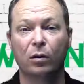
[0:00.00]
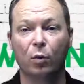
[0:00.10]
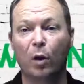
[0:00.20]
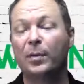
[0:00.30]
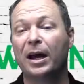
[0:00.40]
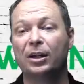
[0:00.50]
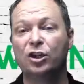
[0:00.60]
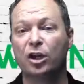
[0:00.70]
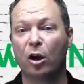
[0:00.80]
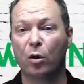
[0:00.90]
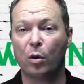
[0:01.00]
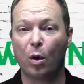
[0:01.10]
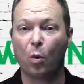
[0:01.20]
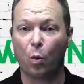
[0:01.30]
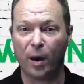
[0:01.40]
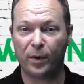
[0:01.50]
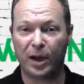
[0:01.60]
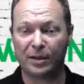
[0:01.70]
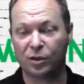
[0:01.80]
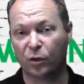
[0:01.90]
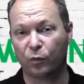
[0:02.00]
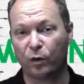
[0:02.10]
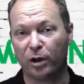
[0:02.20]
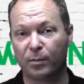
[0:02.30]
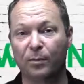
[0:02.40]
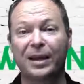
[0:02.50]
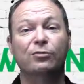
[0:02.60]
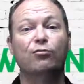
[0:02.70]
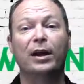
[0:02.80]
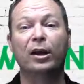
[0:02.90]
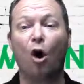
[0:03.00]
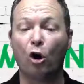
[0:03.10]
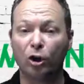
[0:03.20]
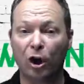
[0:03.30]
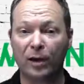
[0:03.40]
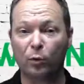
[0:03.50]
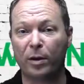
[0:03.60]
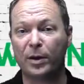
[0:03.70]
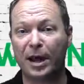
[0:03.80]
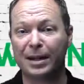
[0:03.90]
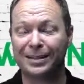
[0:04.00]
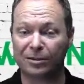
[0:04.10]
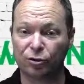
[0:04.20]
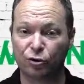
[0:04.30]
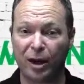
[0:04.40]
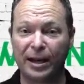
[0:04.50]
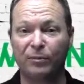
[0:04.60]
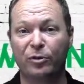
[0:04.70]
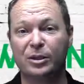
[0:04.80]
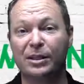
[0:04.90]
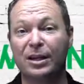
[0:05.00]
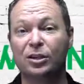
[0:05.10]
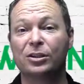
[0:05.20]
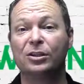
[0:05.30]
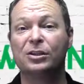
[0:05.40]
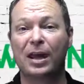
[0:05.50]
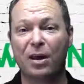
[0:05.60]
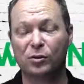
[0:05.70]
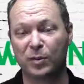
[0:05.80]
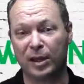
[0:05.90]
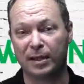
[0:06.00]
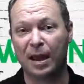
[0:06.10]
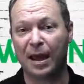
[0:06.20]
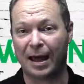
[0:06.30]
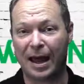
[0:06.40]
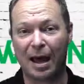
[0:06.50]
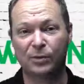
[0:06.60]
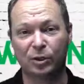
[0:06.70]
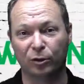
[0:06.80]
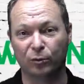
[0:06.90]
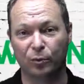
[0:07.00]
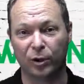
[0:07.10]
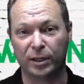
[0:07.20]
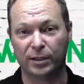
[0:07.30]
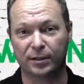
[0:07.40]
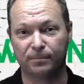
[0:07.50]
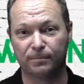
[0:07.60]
Webinar Geo webinar software makes running online webinars, training presentations and sales meeting an absolute breeze.